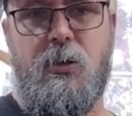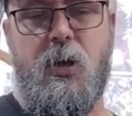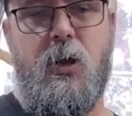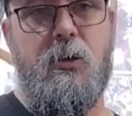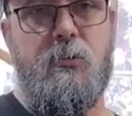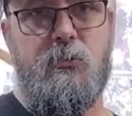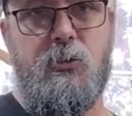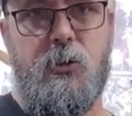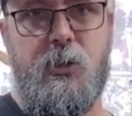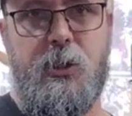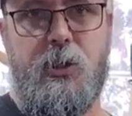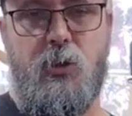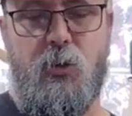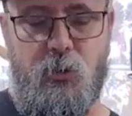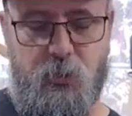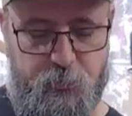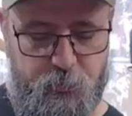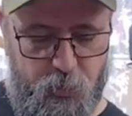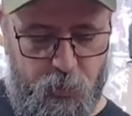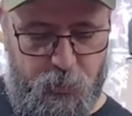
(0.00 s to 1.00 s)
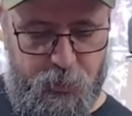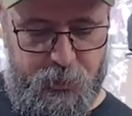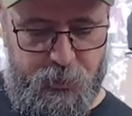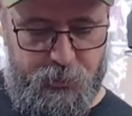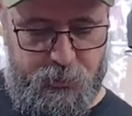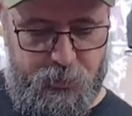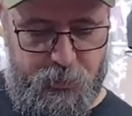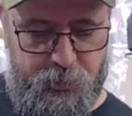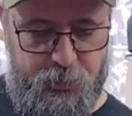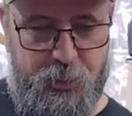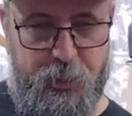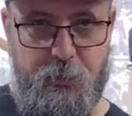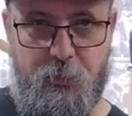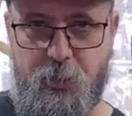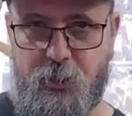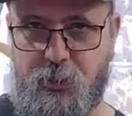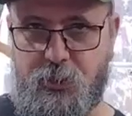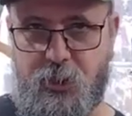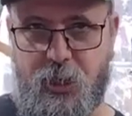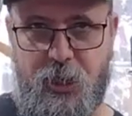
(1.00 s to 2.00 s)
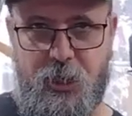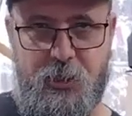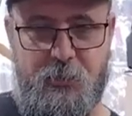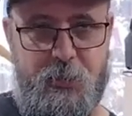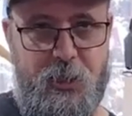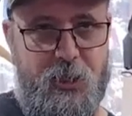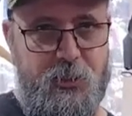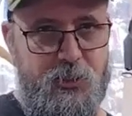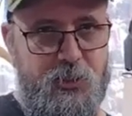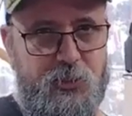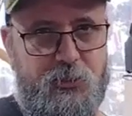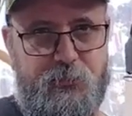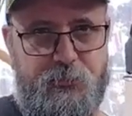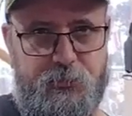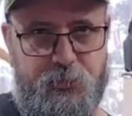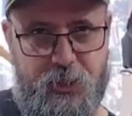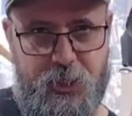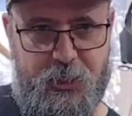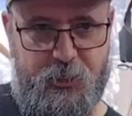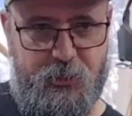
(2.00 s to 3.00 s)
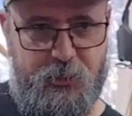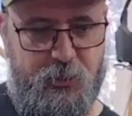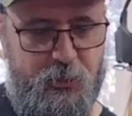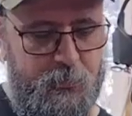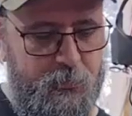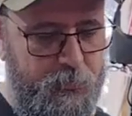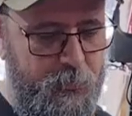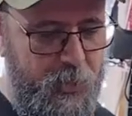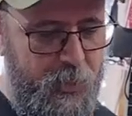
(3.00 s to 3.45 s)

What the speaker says: on really cold mornings, and they weren't talking about just flexing them.